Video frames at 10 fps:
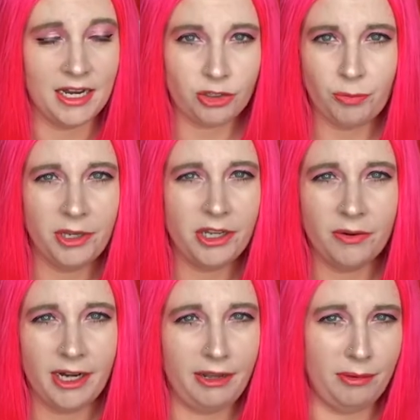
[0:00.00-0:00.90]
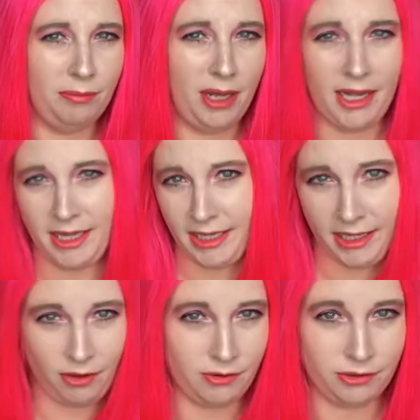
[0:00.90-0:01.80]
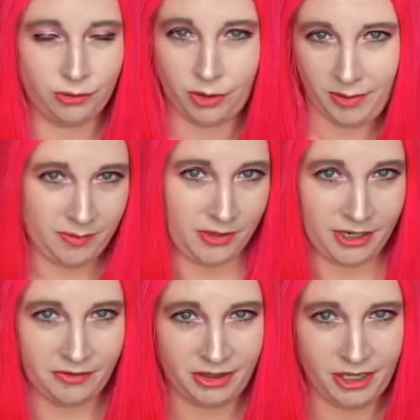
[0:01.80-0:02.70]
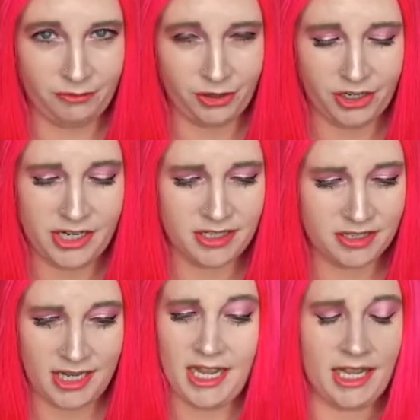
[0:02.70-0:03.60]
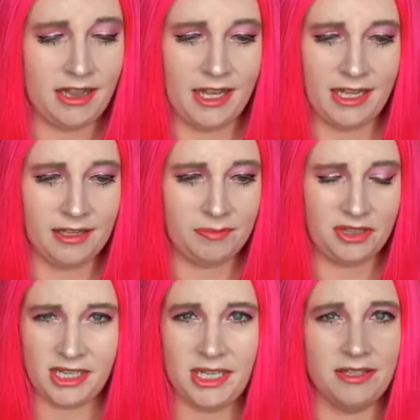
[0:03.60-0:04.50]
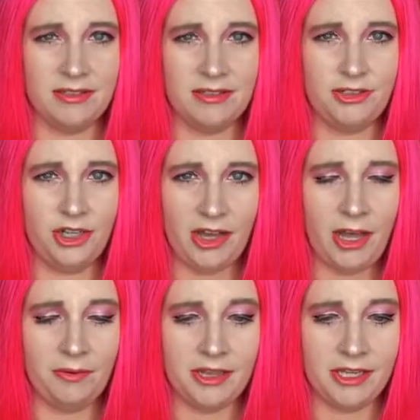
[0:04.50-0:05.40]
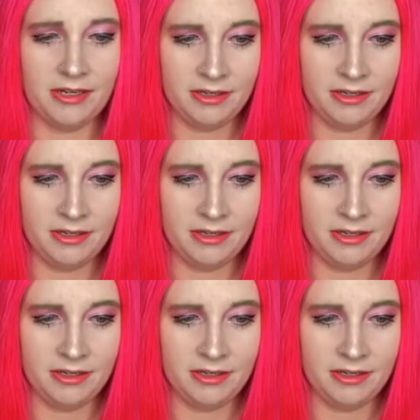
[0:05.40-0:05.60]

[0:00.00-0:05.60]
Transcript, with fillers: Don't be going out and buying like all the toilet paper and everything. For goodness sake, like, please chill out with it.